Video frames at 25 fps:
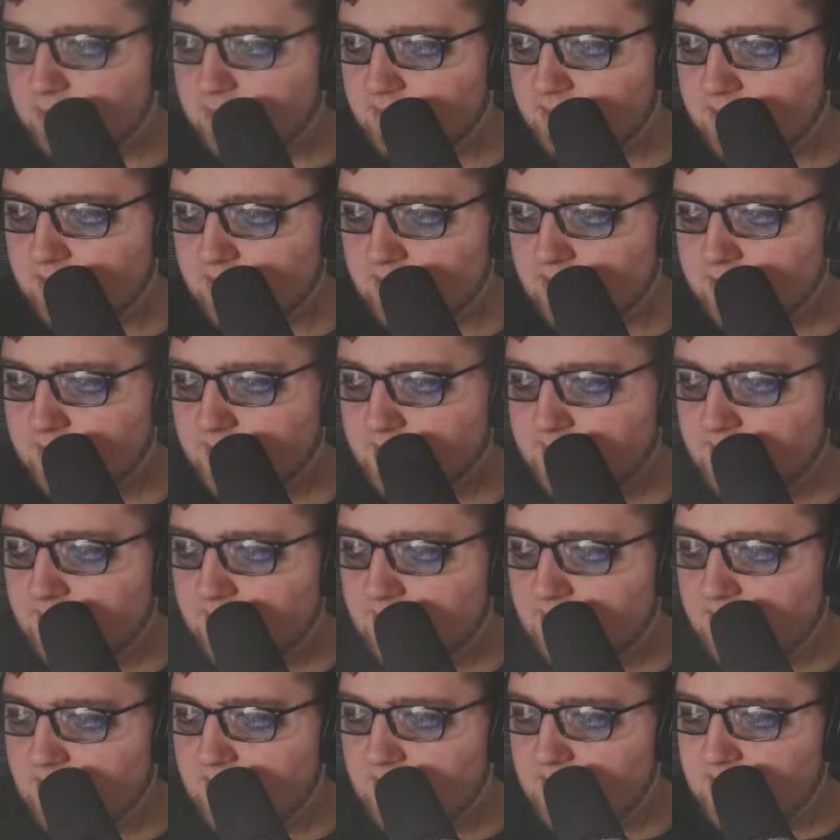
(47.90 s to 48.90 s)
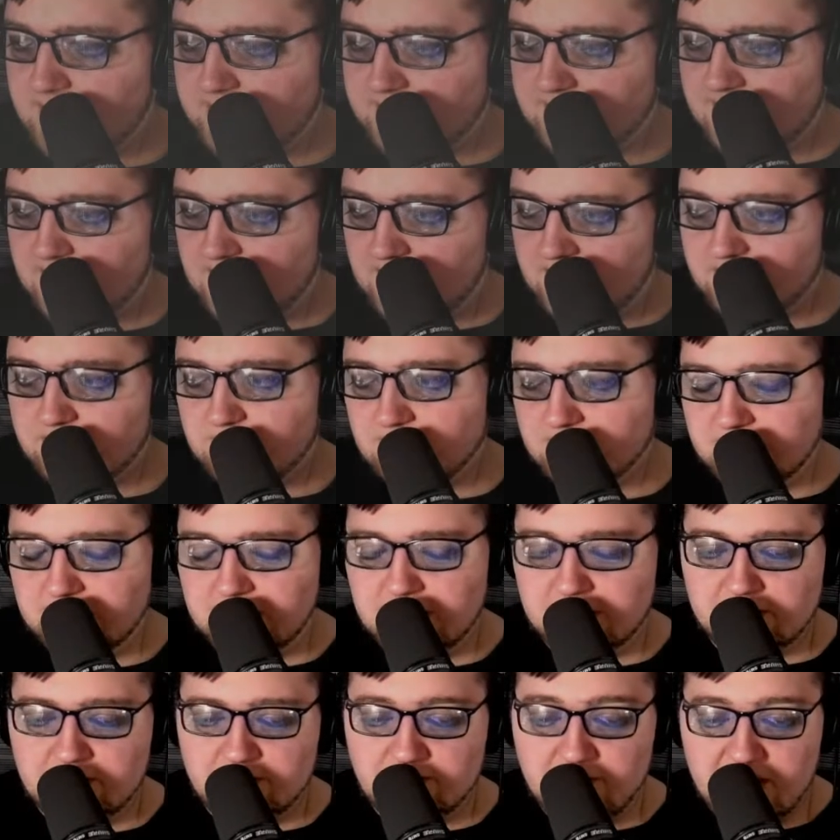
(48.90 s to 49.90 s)
the GoXLR is an
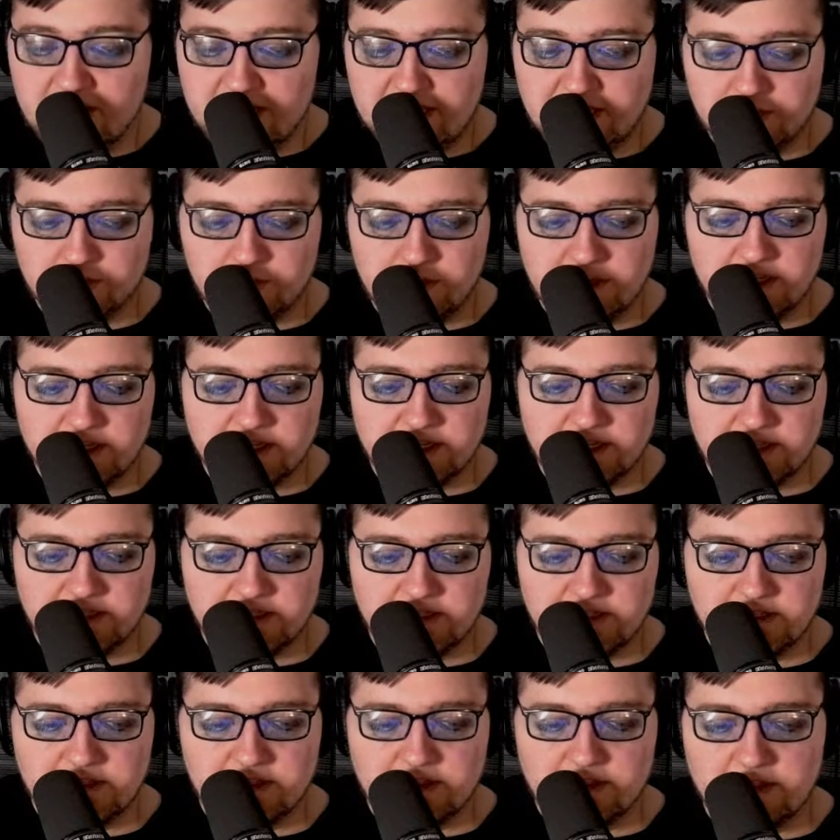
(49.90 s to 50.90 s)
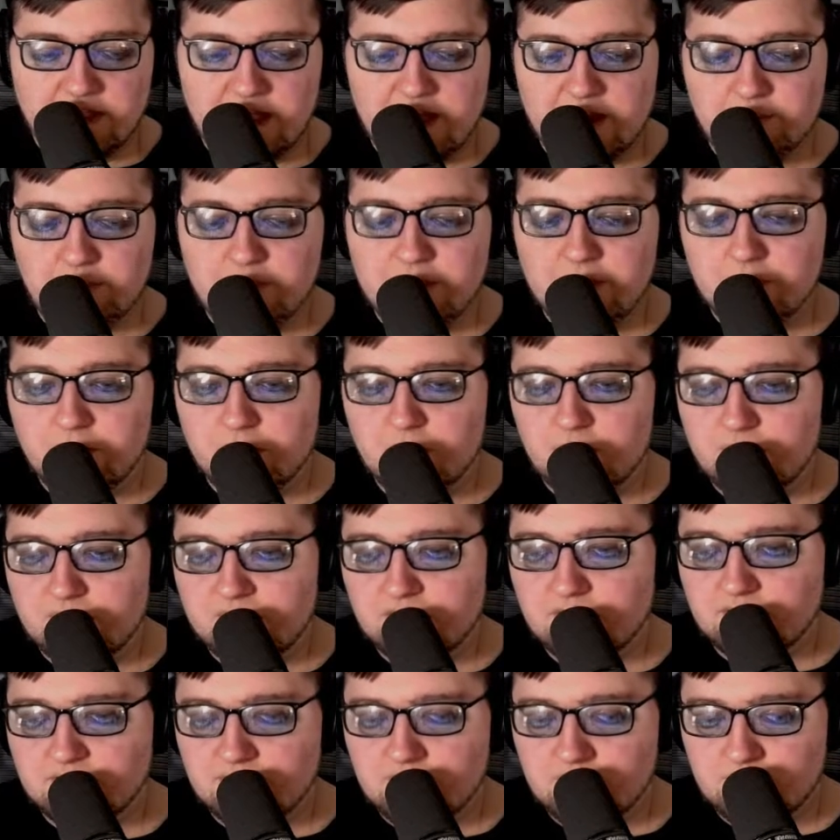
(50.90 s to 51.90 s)
interesting device because a lot of people, what
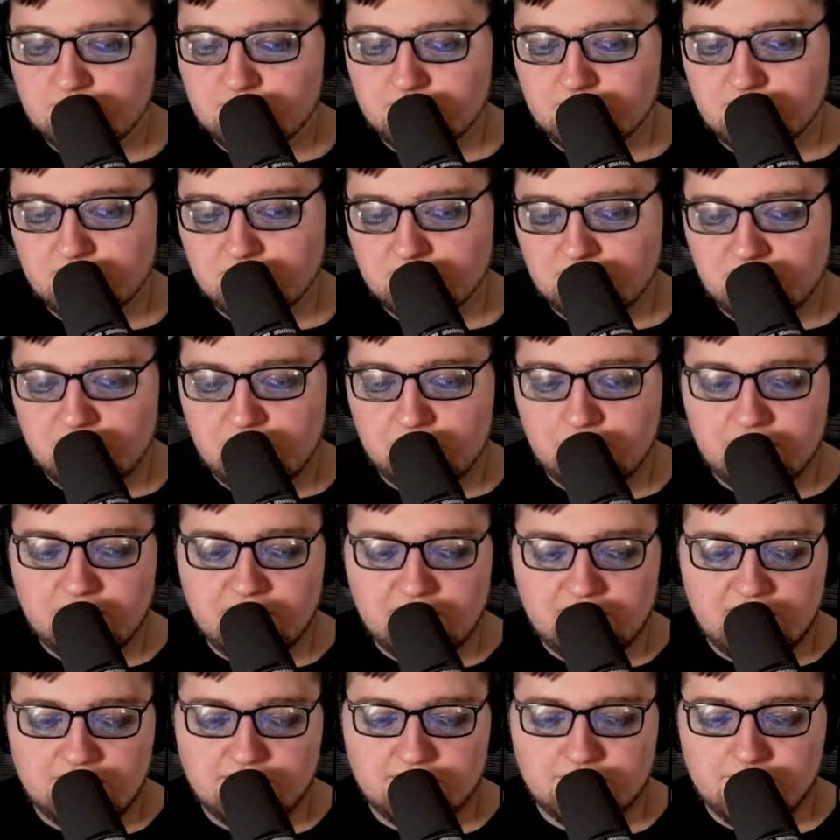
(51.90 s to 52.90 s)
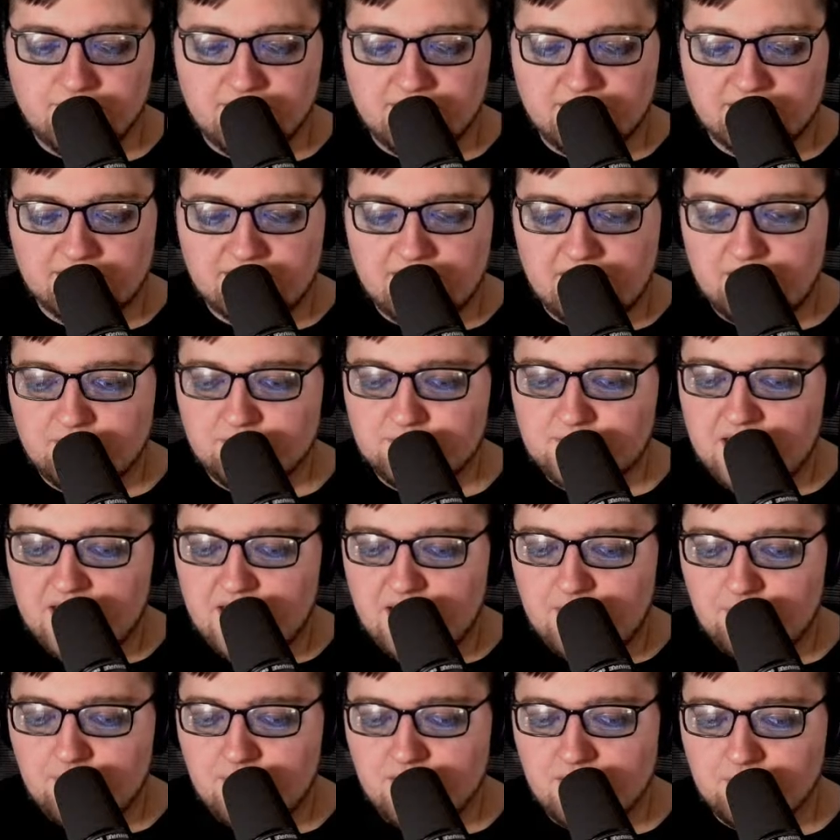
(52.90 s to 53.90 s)
they'll do is they'll jump into this mic setup
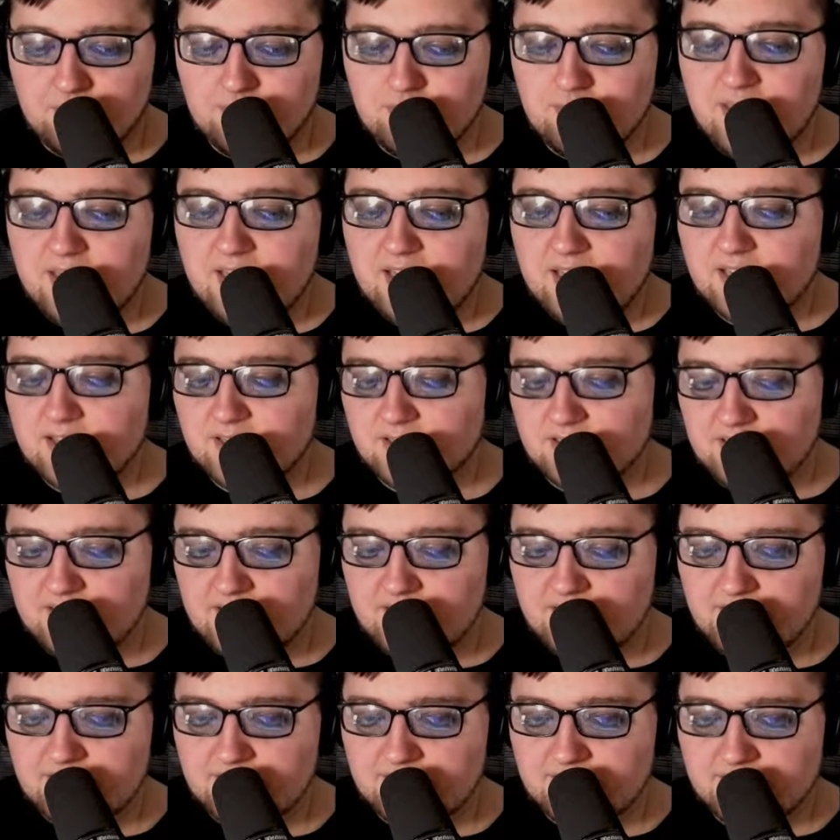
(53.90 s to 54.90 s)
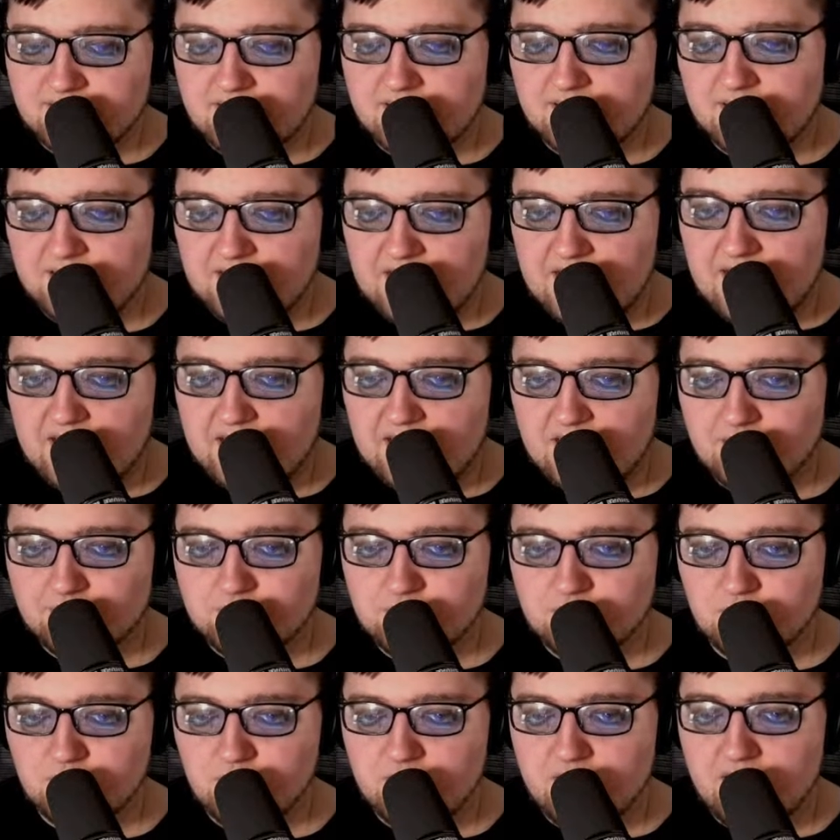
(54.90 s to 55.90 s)
tab and immediately set the gain
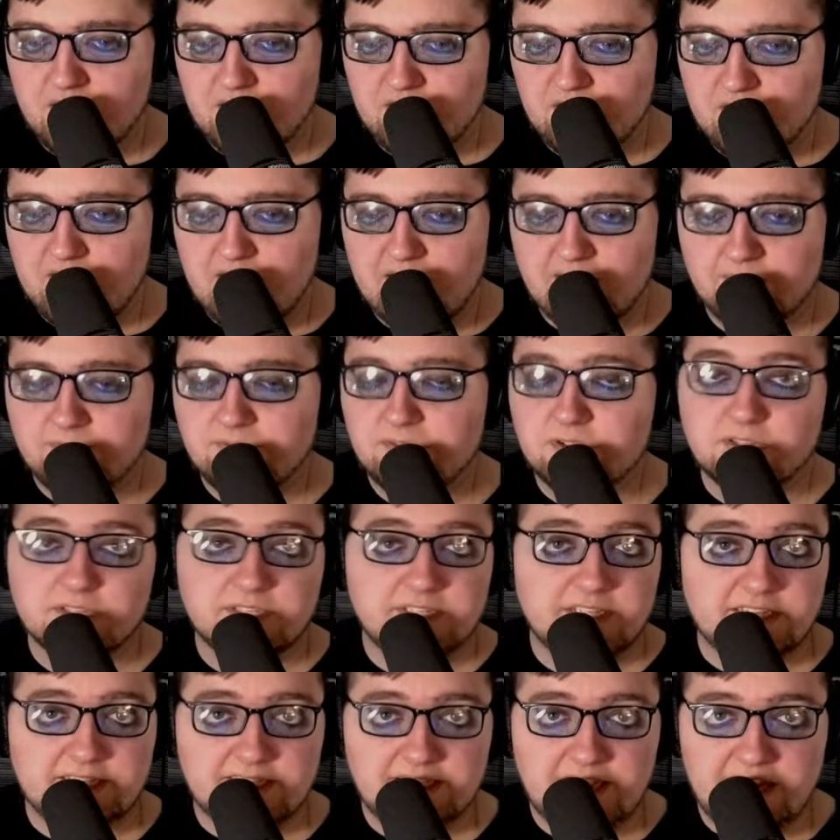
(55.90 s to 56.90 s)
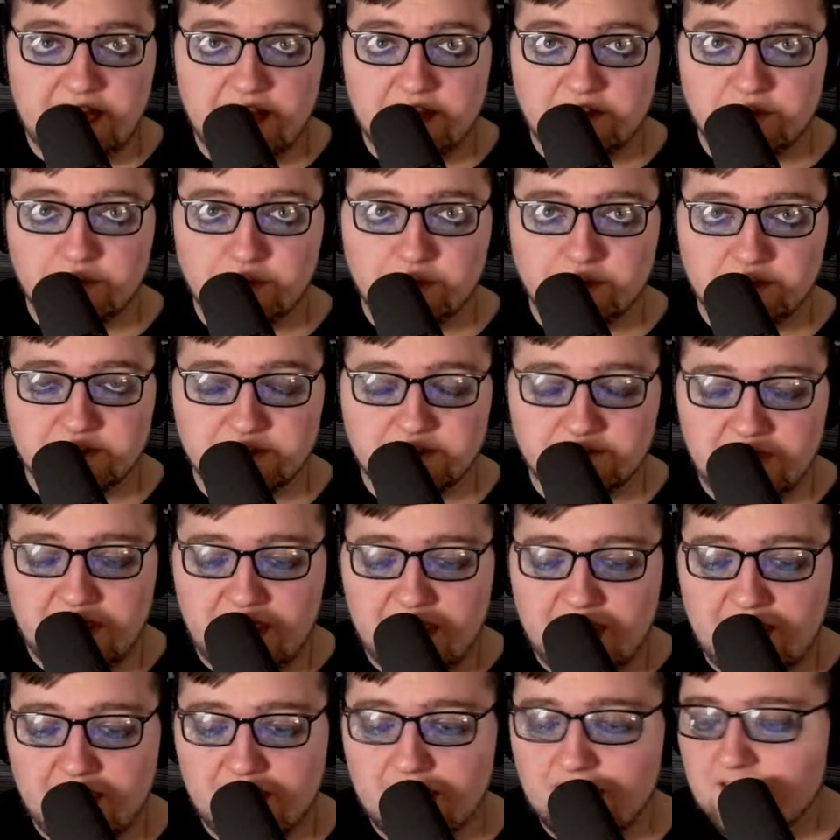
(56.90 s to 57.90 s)
up to where you're at a full 60 decibels of
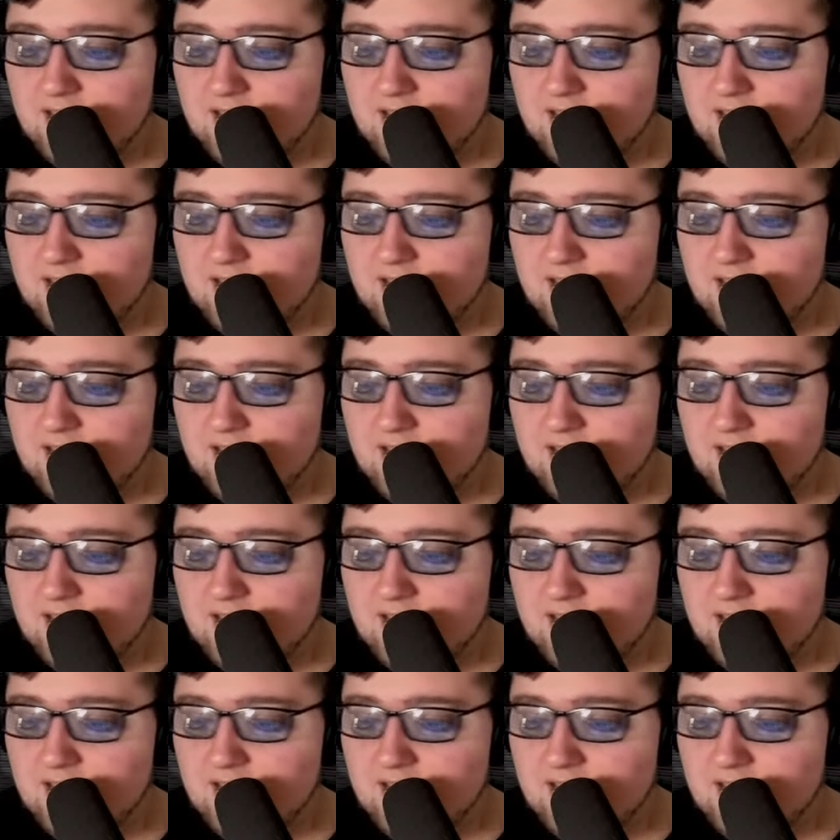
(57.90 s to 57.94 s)
gain.